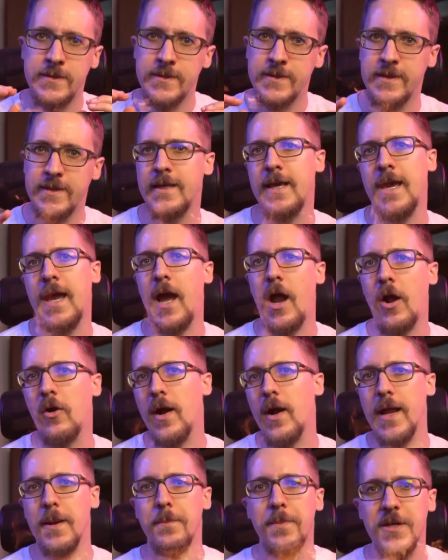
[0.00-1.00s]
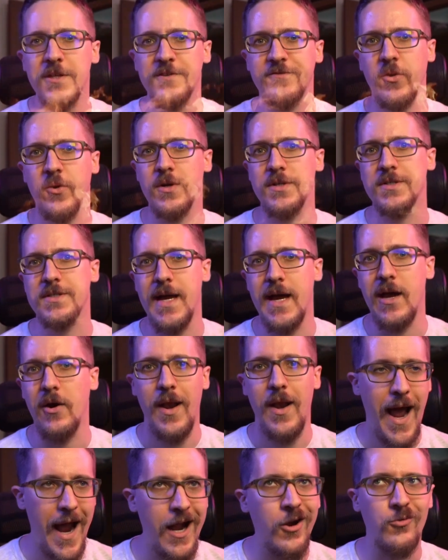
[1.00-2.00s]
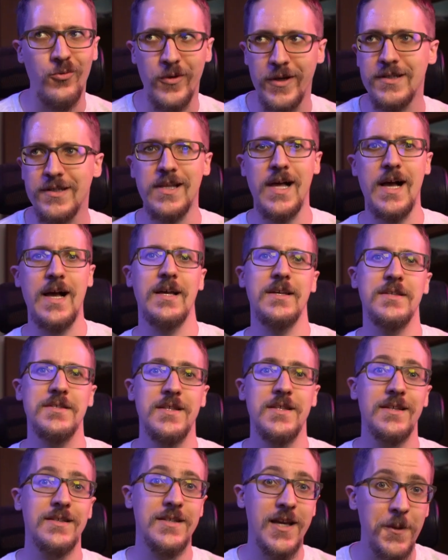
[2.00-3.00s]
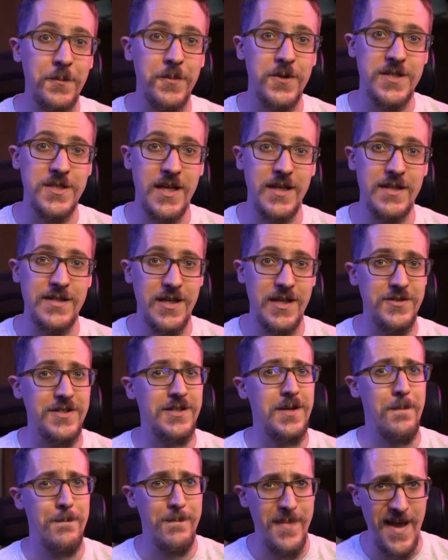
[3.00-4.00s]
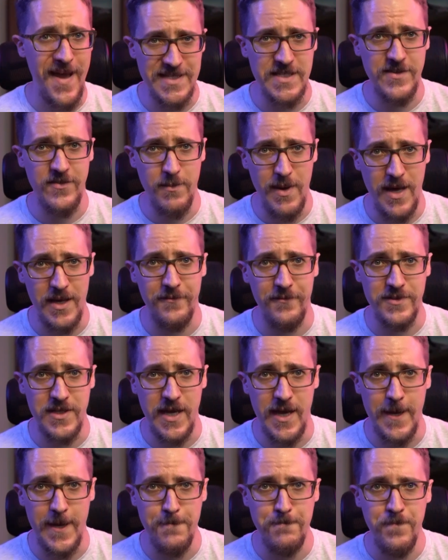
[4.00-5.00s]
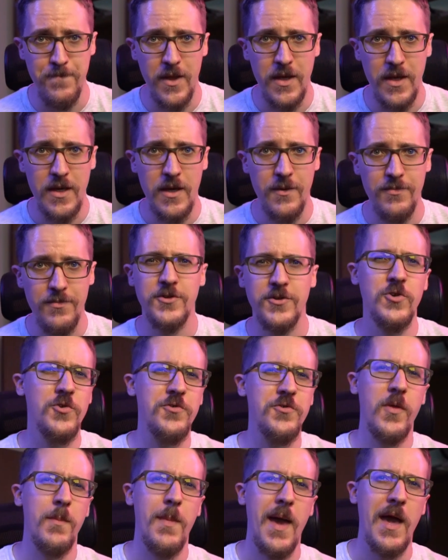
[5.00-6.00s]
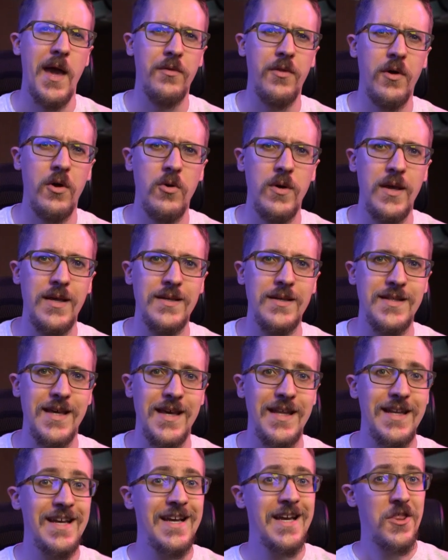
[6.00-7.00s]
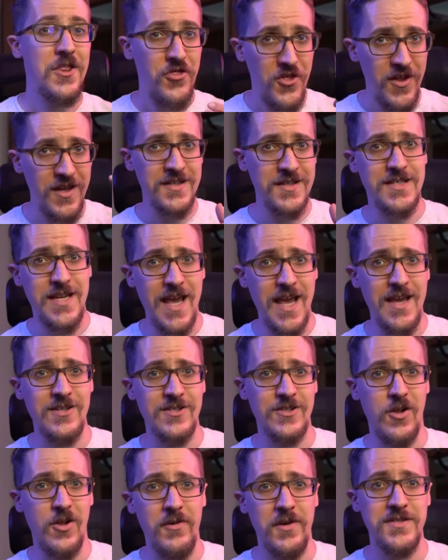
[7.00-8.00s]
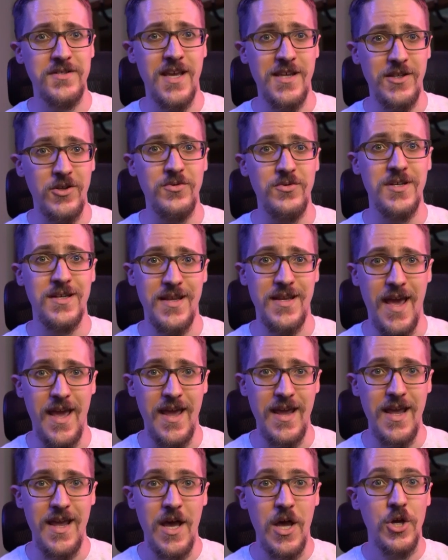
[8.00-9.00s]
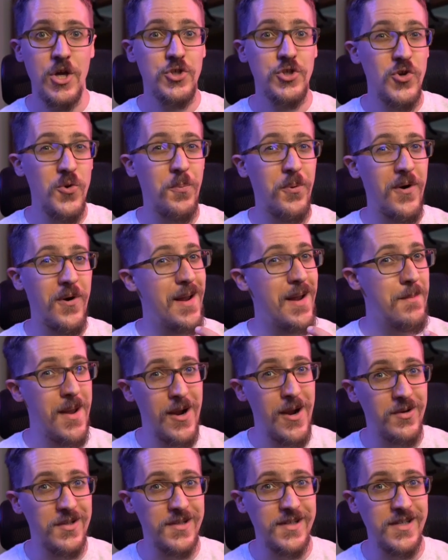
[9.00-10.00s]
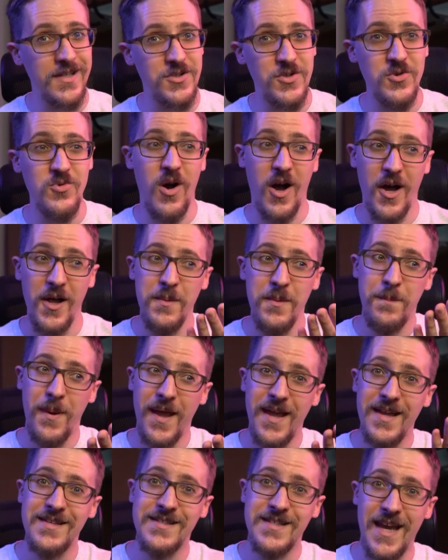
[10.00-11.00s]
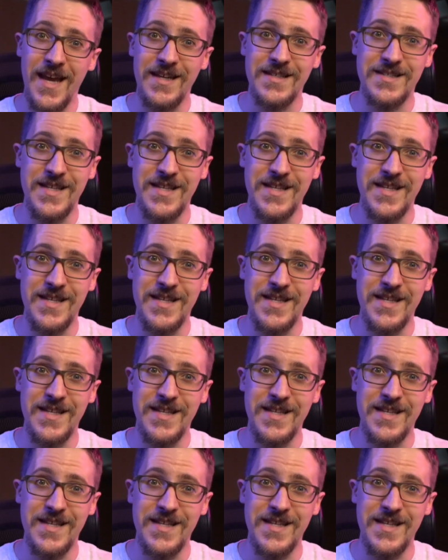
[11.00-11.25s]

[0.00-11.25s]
Yeah, all right, pitchforks down. I realize that 10% sounds like a massive amount of time. The truth of the matter, though, is that things take as long as they do today, due primarily to unpaid tech